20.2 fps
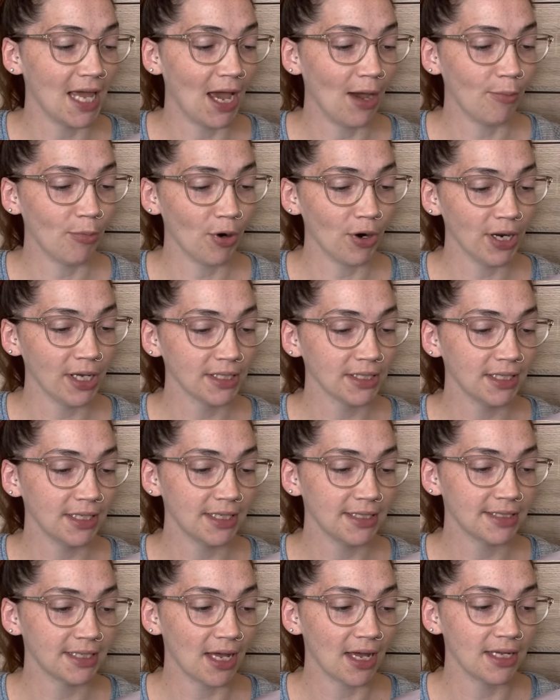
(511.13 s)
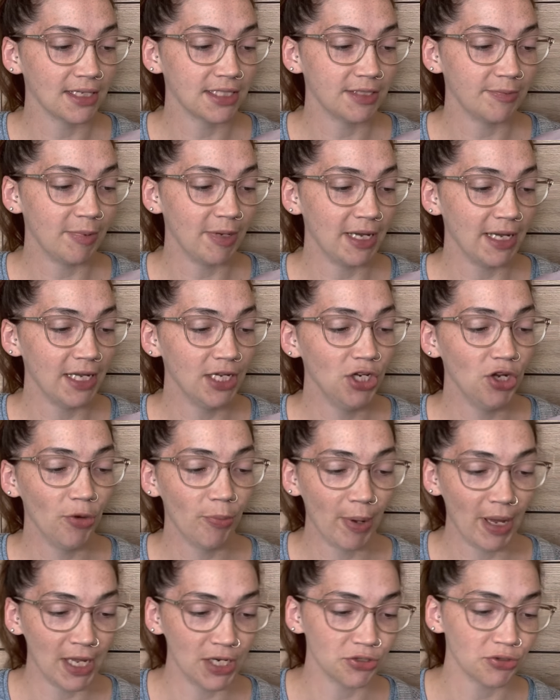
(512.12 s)
Our products are designed to be in your
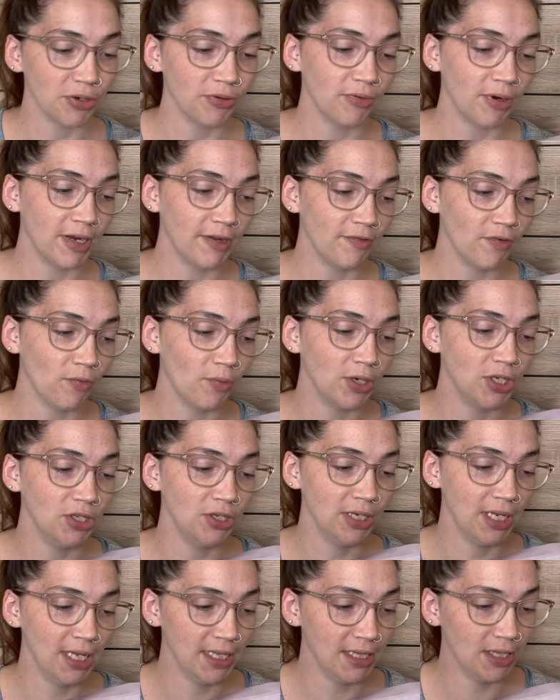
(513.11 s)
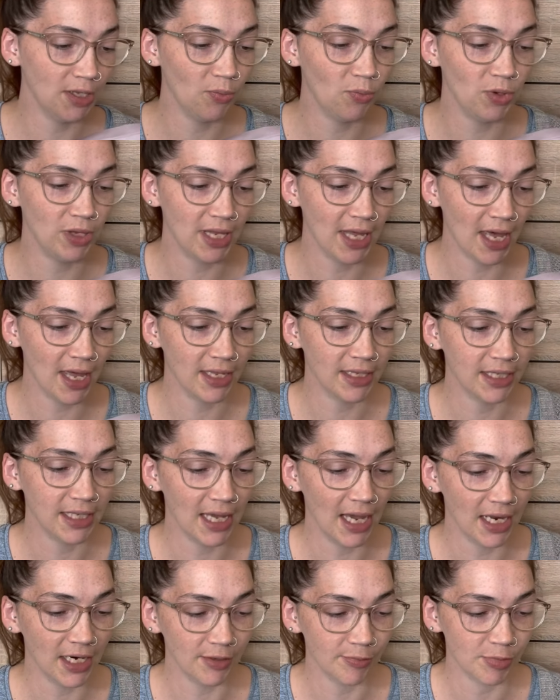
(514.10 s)
pantry ready for when you need them without the
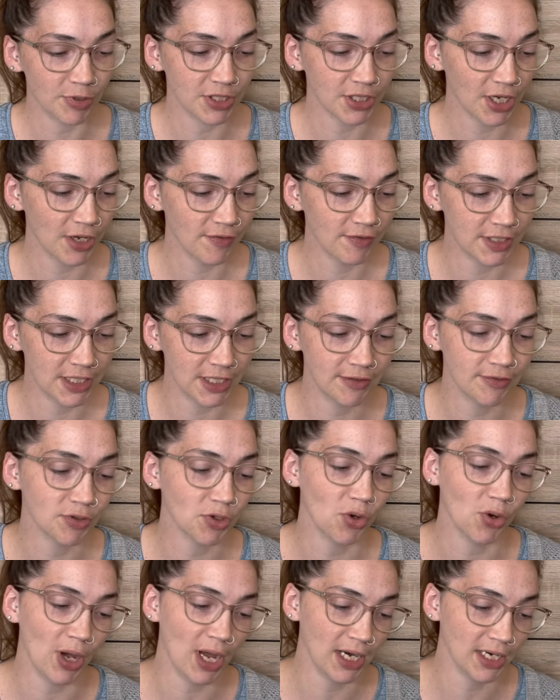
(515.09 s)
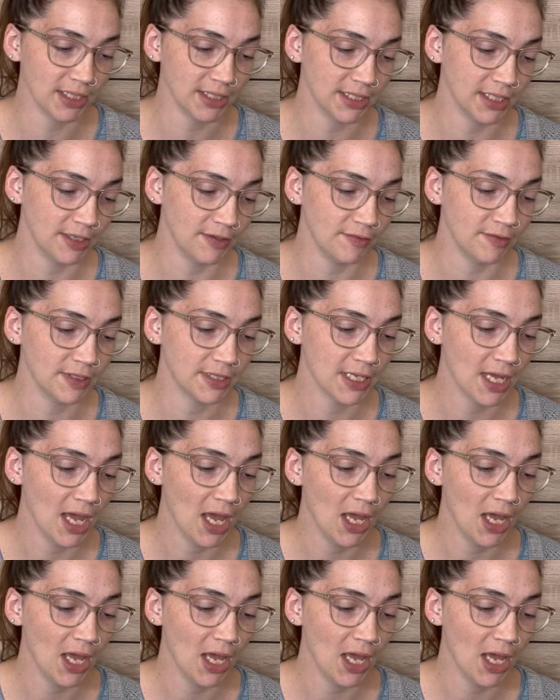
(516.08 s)
added preservatives or additives.